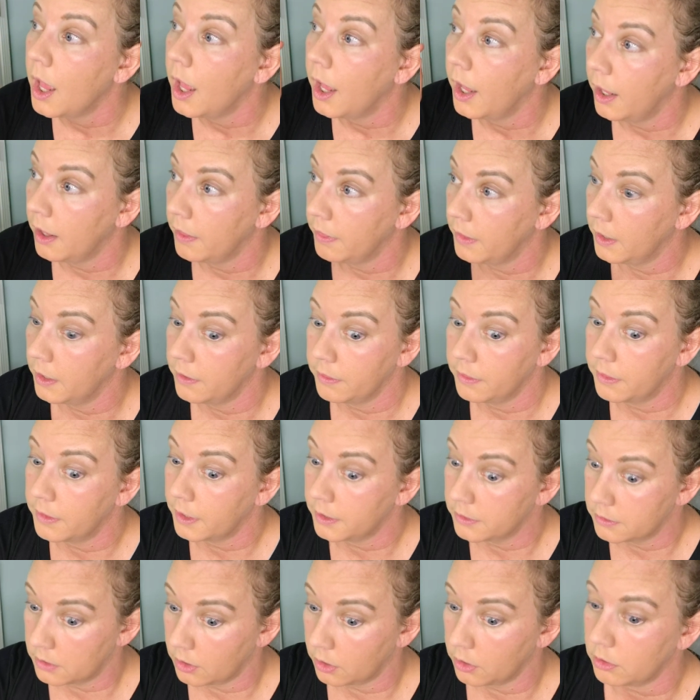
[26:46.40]
And then
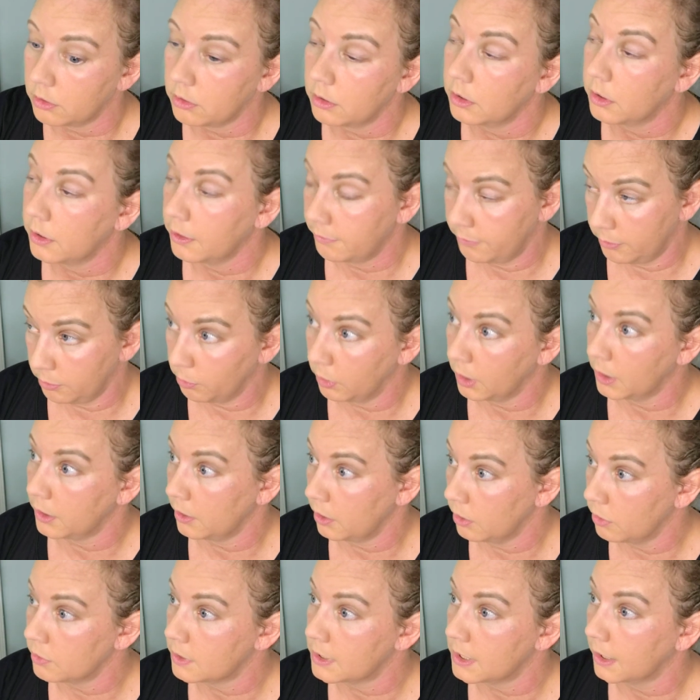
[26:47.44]
that dark, if you want to
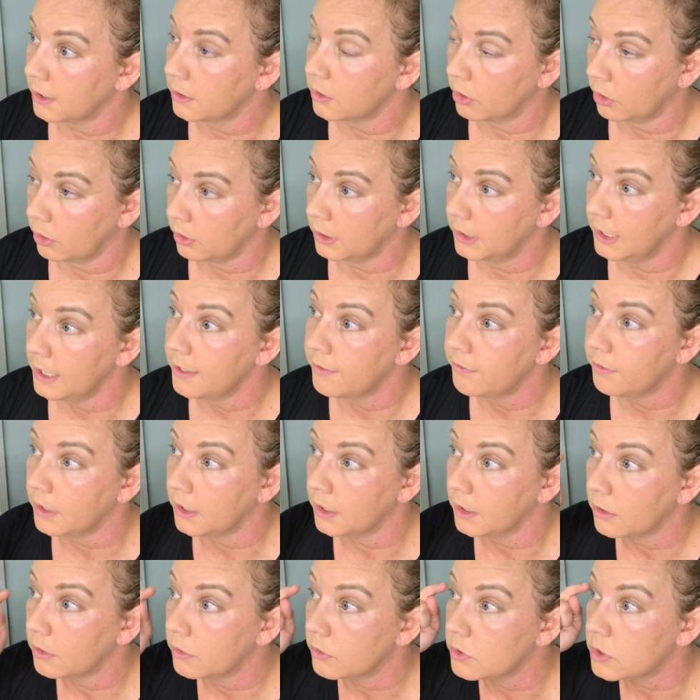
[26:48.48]
use that dark navy,